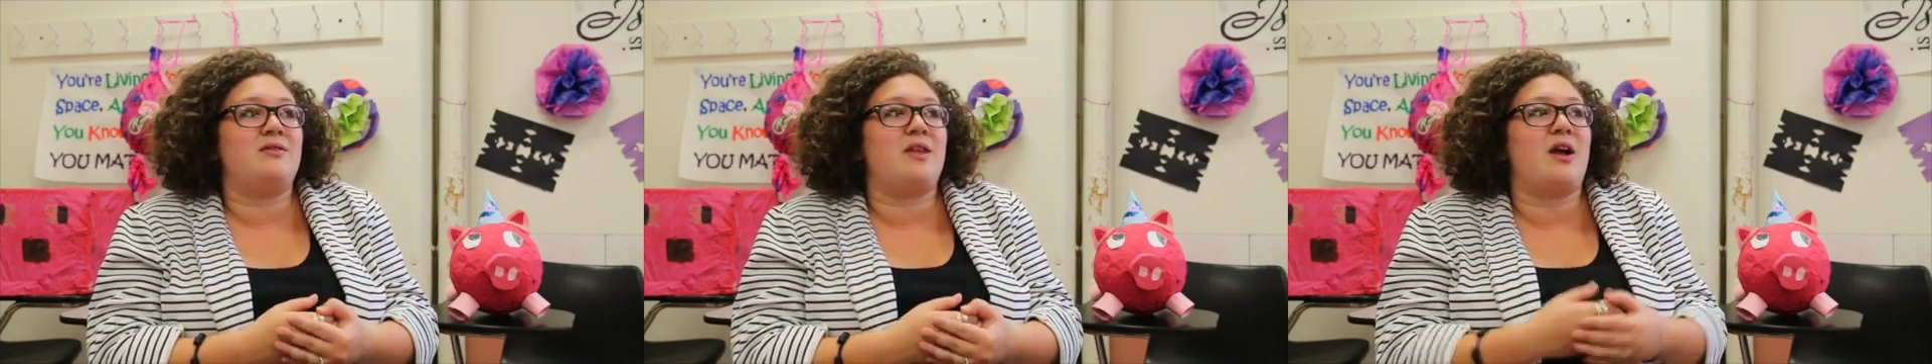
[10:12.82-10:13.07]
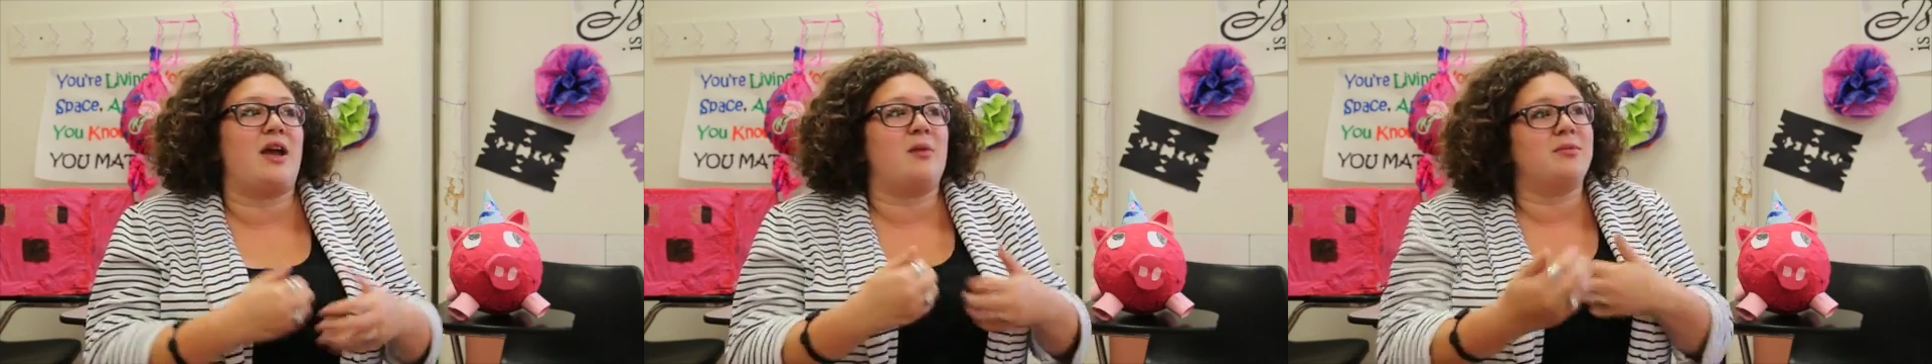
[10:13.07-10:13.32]

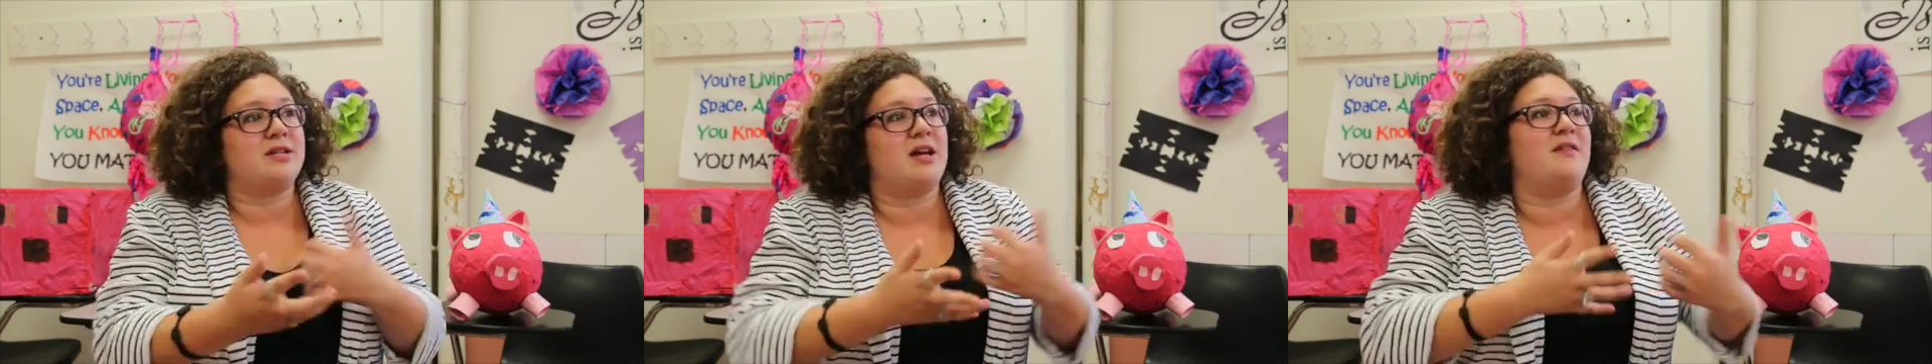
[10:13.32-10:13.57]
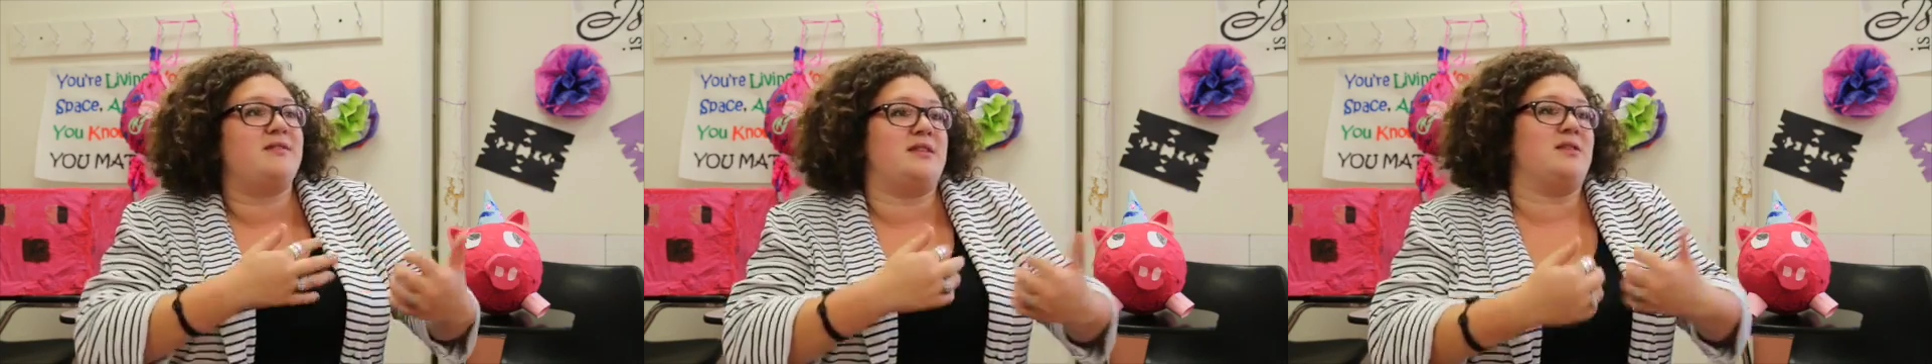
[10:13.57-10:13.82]
they're able to
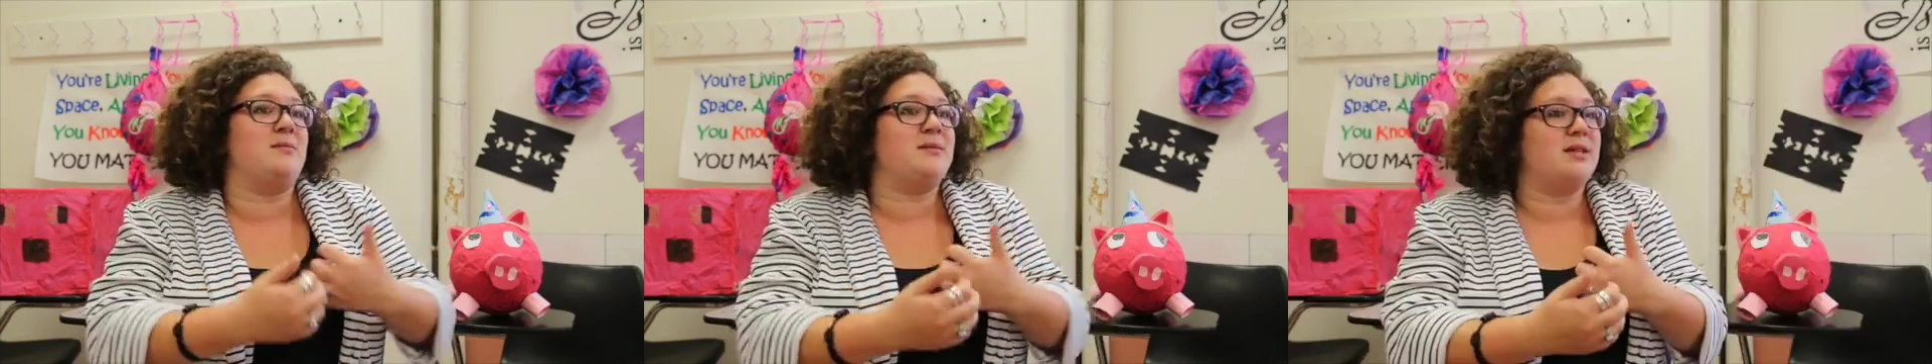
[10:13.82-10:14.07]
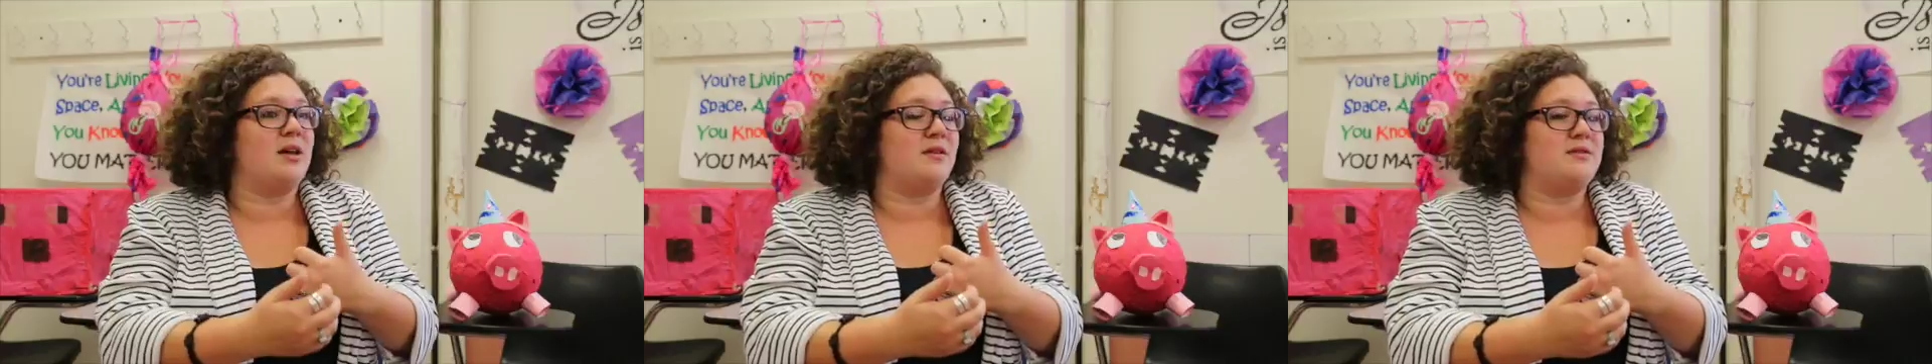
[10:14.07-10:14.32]
kind of see
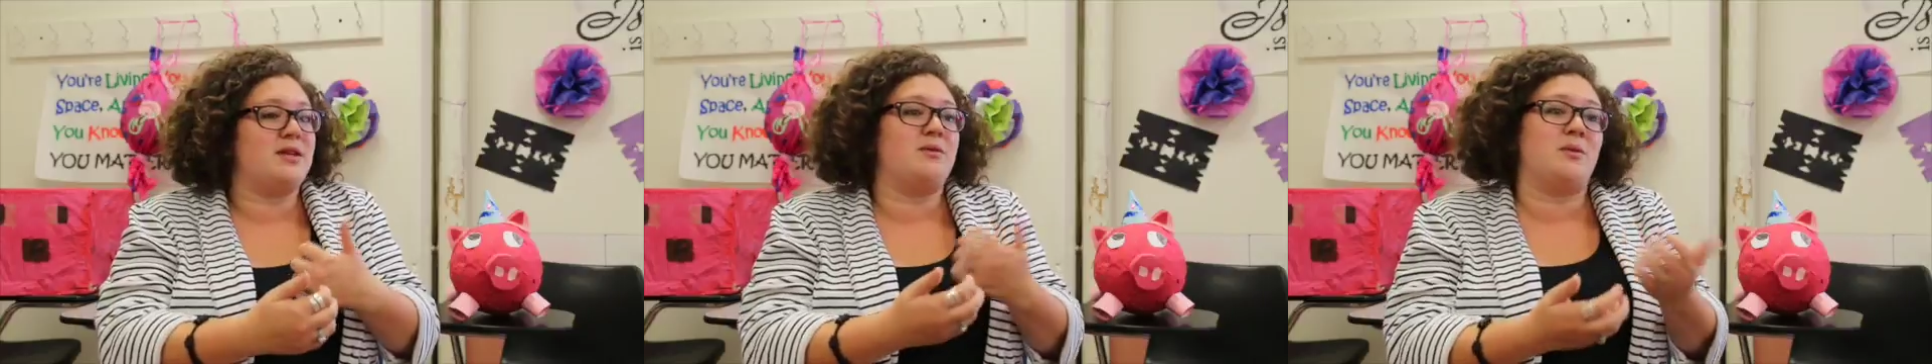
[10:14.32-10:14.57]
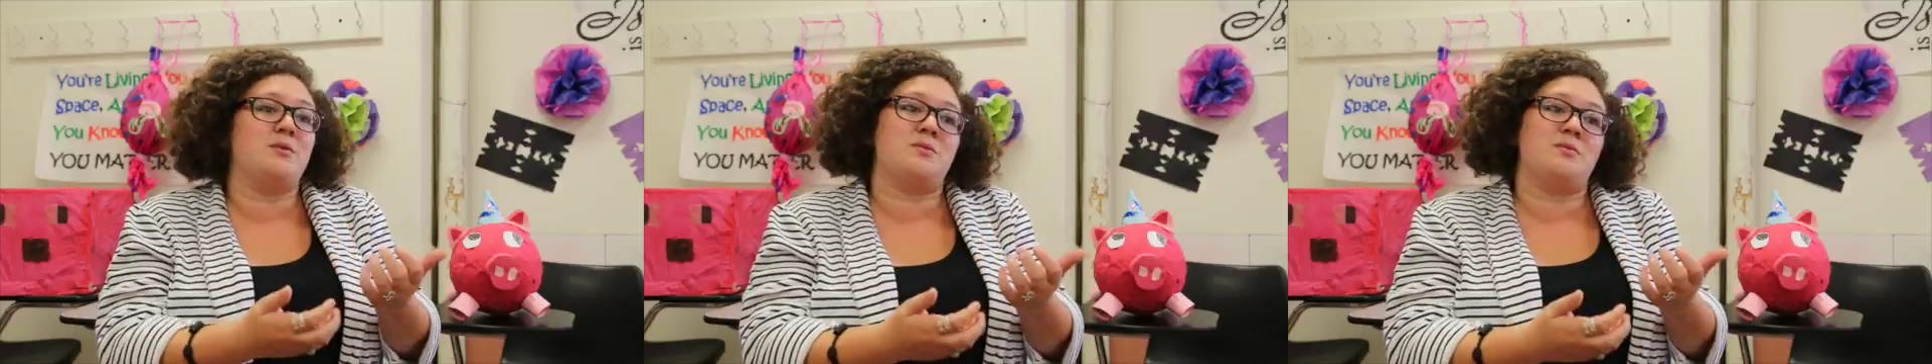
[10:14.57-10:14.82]
themselves in
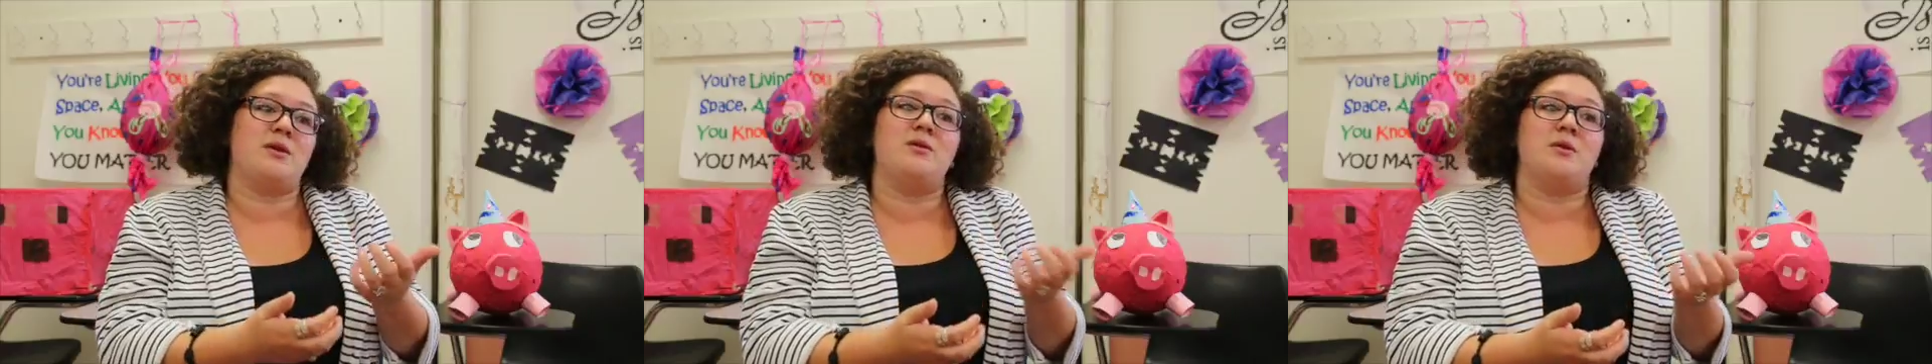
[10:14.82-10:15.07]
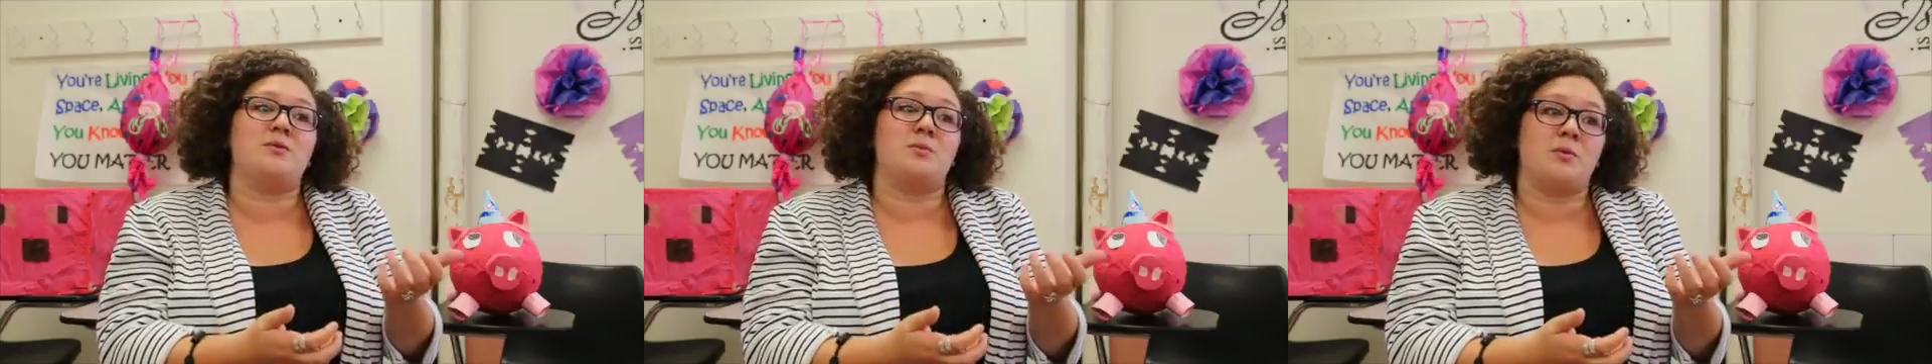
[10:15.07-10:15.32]

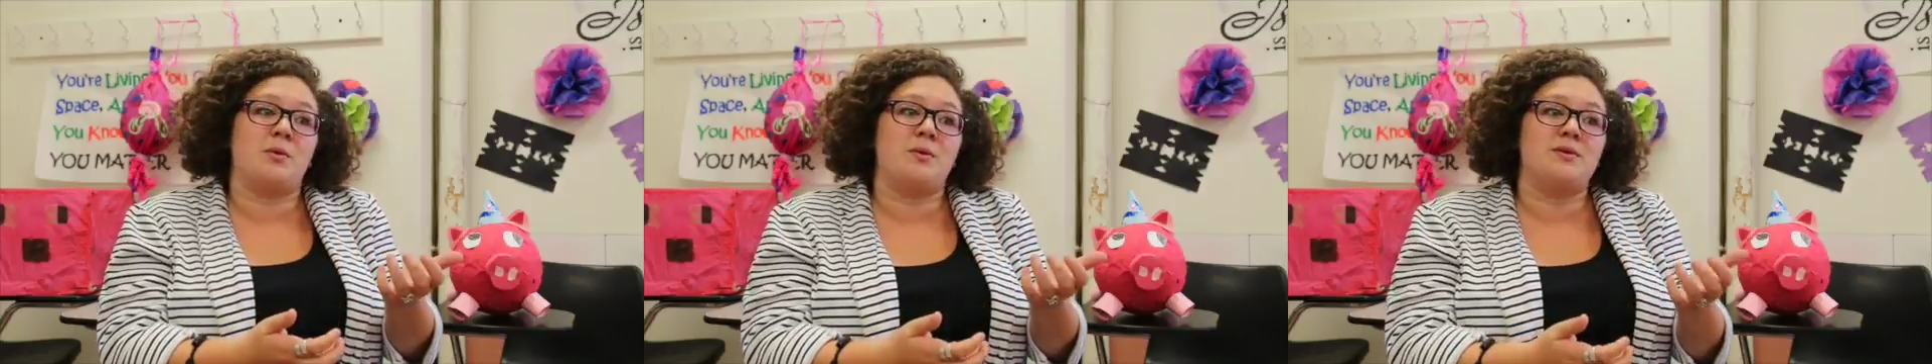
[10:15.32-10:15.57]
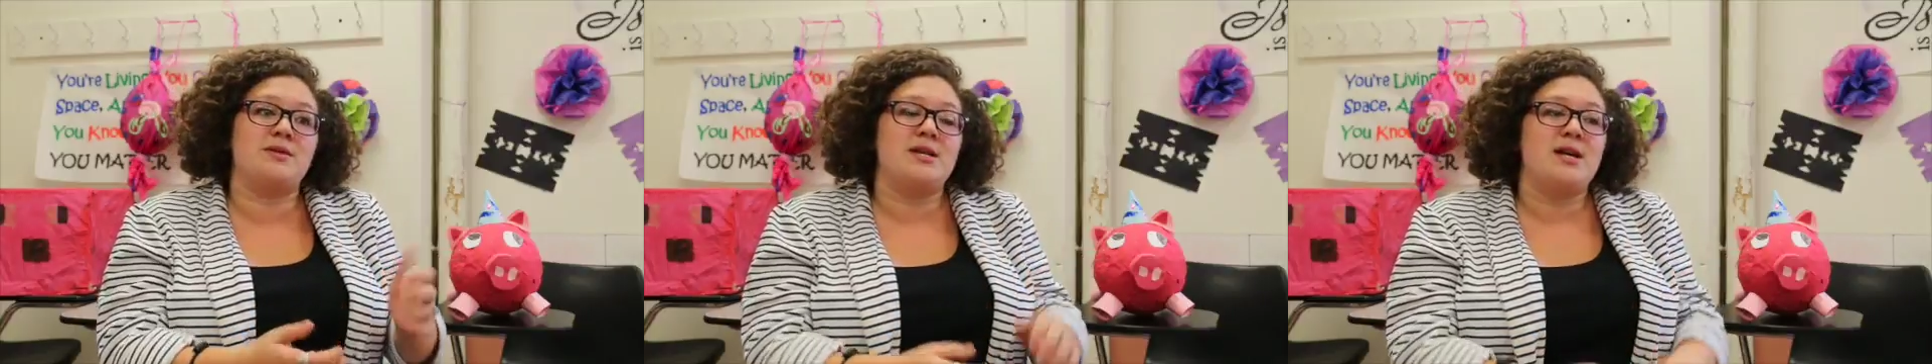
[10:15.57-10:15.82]
those
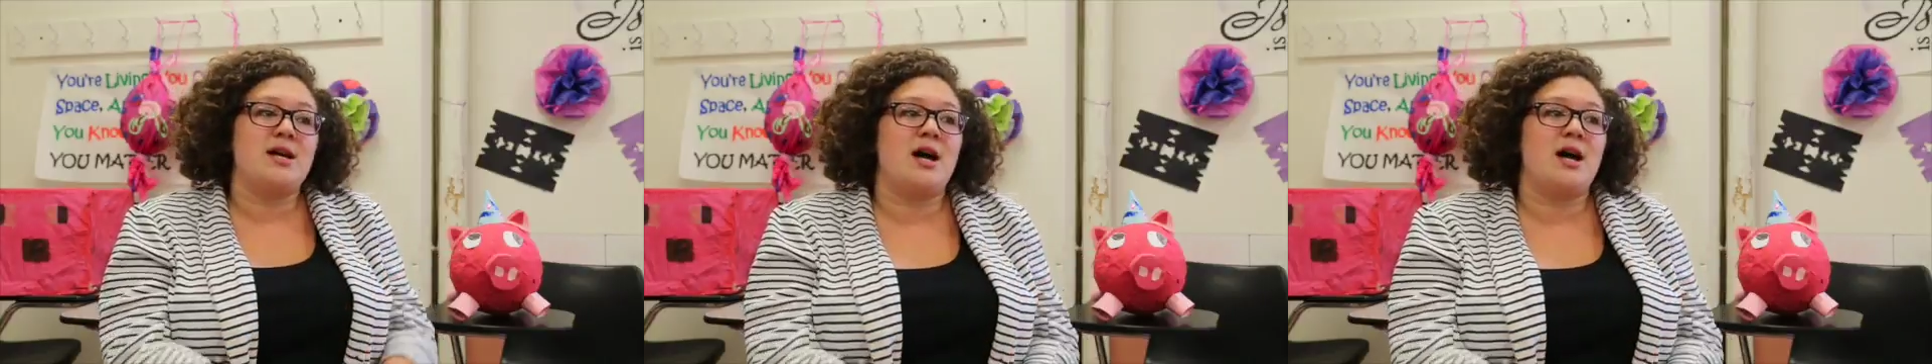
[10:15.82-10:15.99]
roles.